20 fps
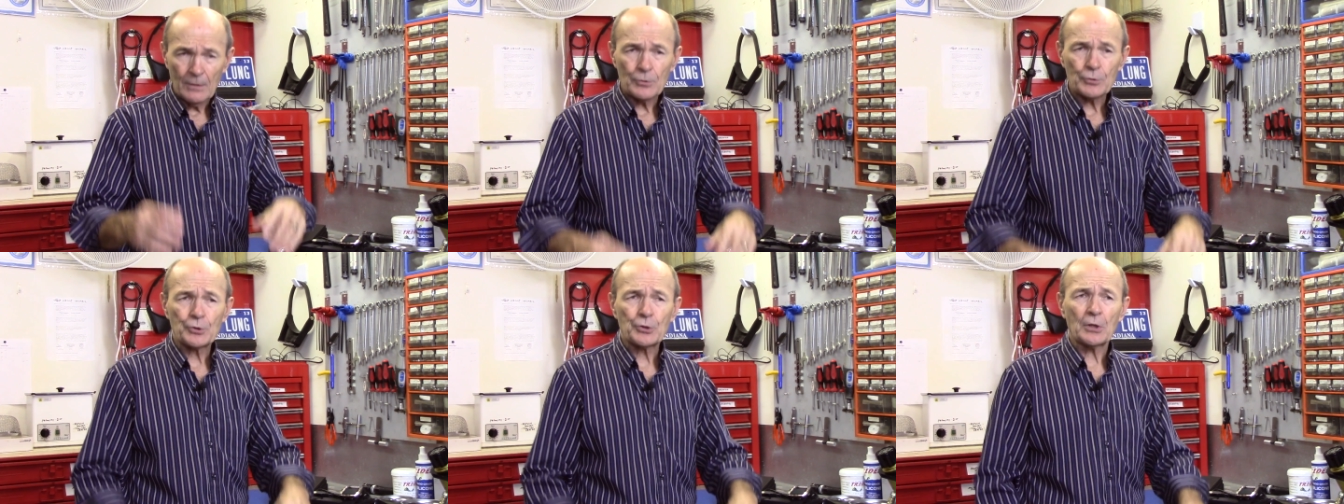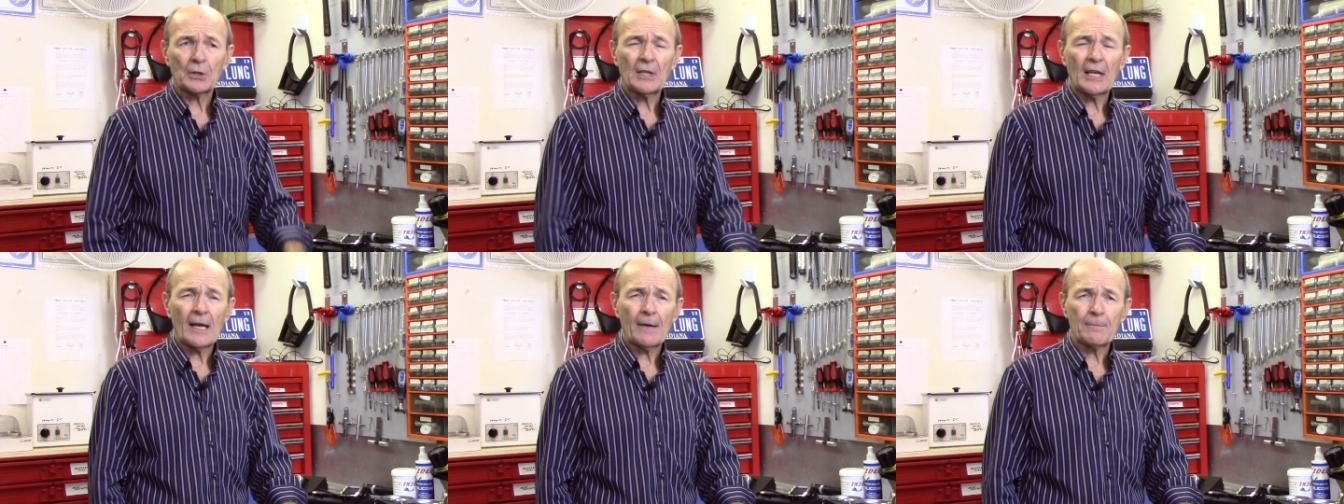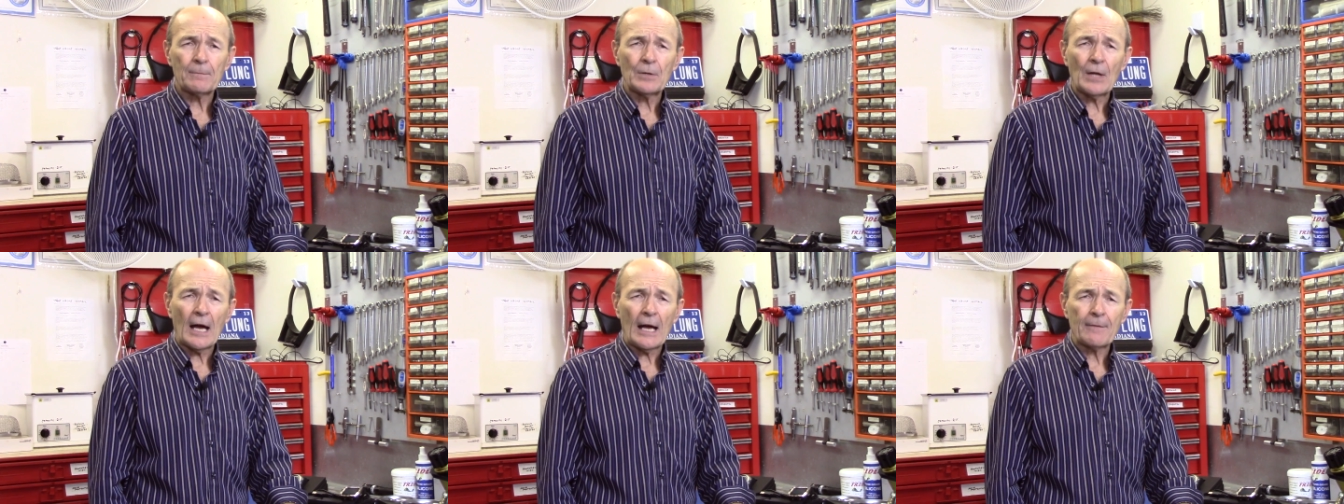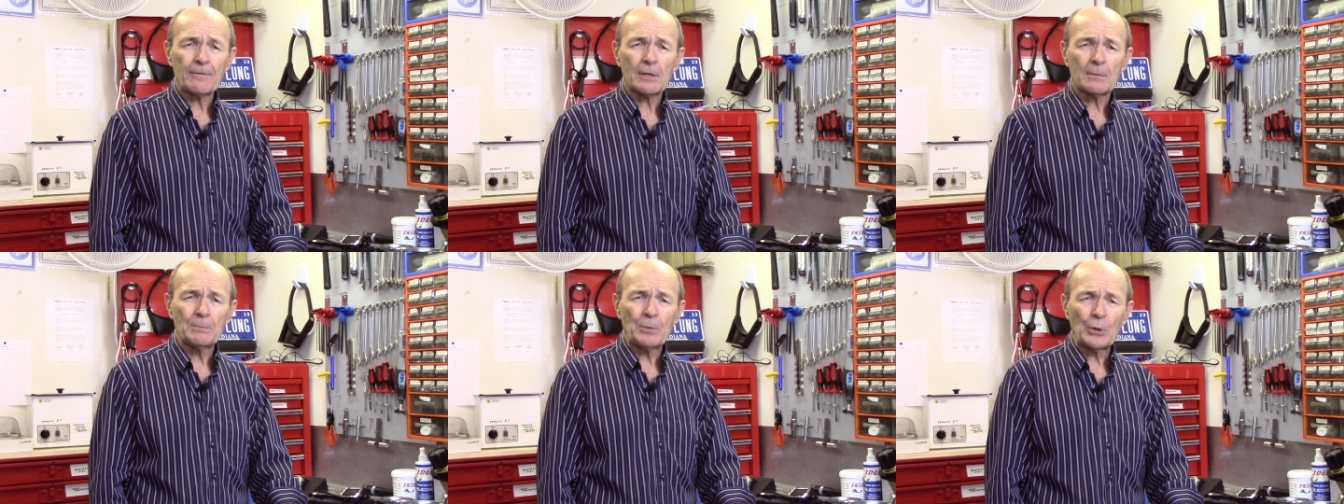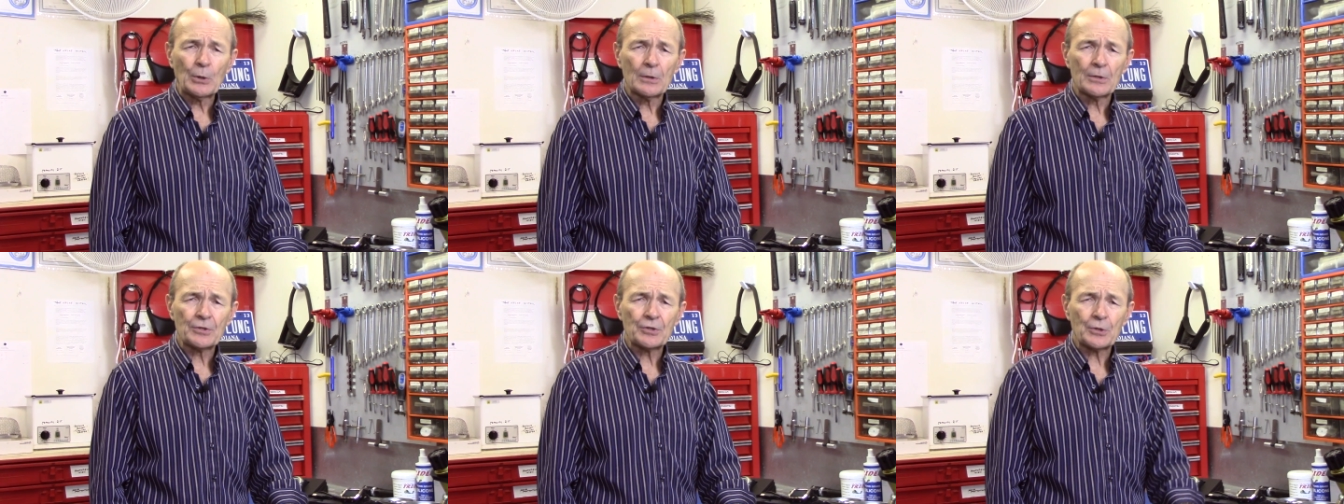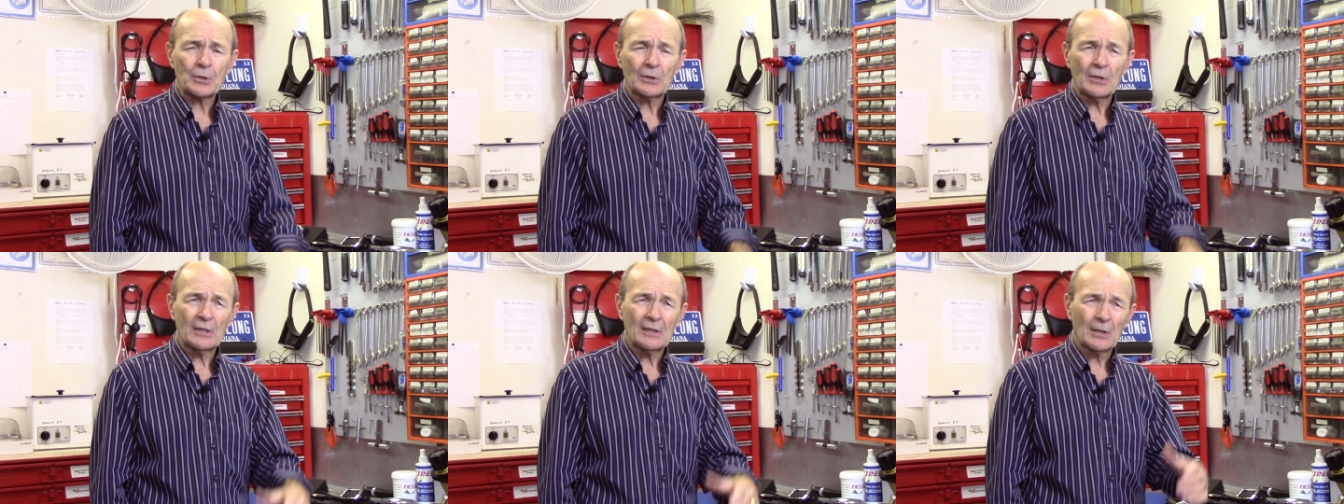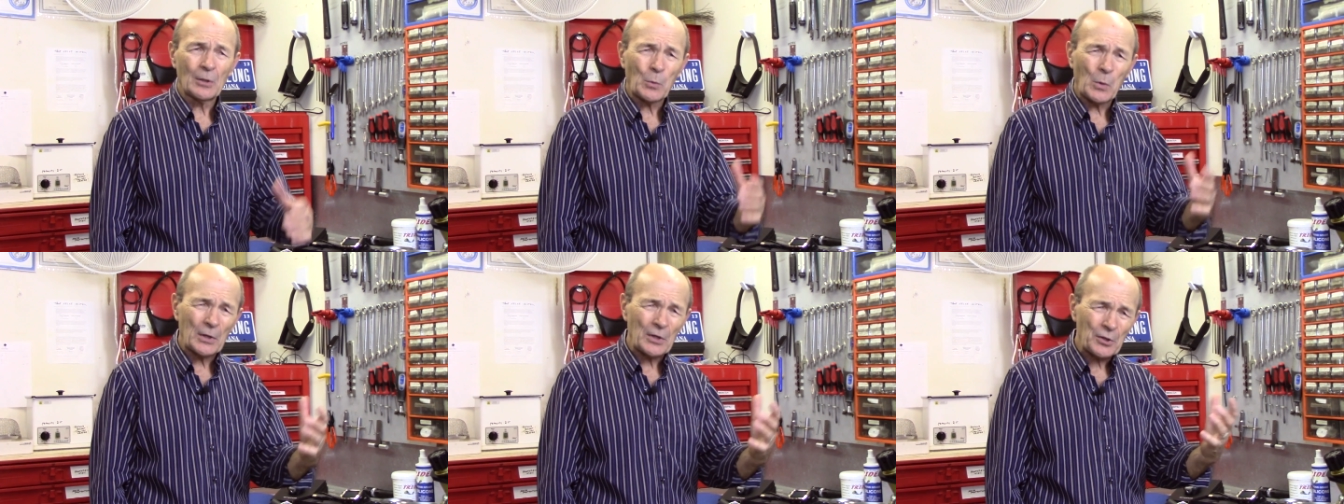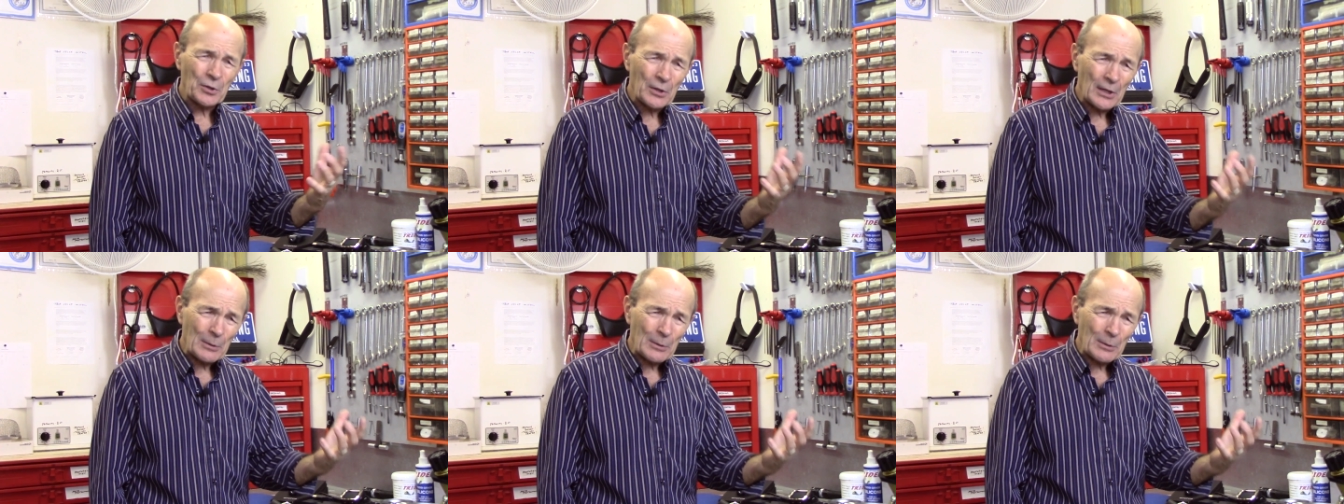should they have dive computers, should they want to,